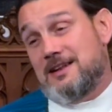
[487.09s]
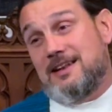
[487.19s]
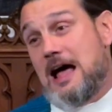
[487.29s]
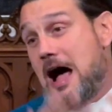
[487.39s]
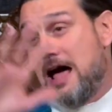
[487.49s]

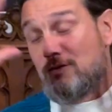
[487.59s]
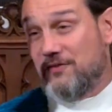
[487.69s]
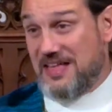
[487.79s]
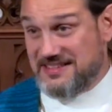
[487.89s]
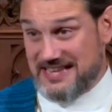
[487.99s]
Now, I don't know
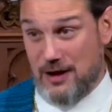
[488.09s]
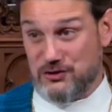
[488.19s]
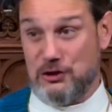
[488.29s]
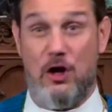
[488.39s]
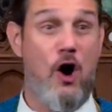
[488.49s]
if that
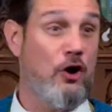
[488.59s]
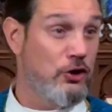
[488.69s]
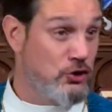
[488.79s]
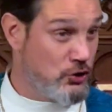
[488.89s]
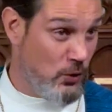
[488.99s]
sounds long or
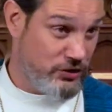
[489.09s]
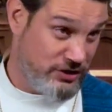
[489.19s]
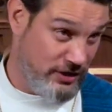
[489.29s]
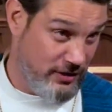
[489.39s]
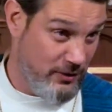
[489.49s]
short
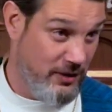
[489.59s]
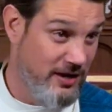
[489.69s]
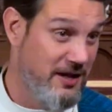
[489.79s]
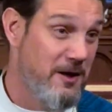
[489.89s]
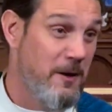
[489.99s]
to you,
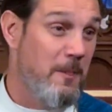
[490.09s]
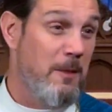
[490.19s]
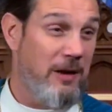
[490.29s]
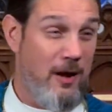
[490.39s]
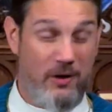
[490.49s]

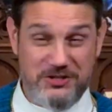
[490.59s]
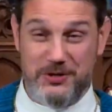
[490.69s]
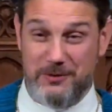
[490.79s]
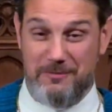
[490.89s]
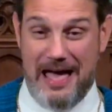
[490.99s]
but I want you
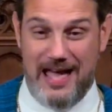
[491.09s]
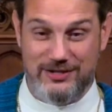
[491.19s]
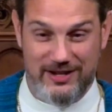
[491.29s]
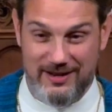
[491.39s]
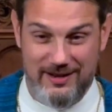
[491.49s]
to
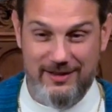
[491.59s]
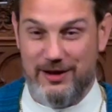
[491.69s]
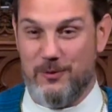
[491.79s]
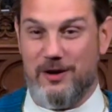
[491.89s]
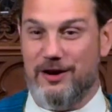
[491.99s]
imagine
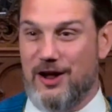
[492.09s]
there were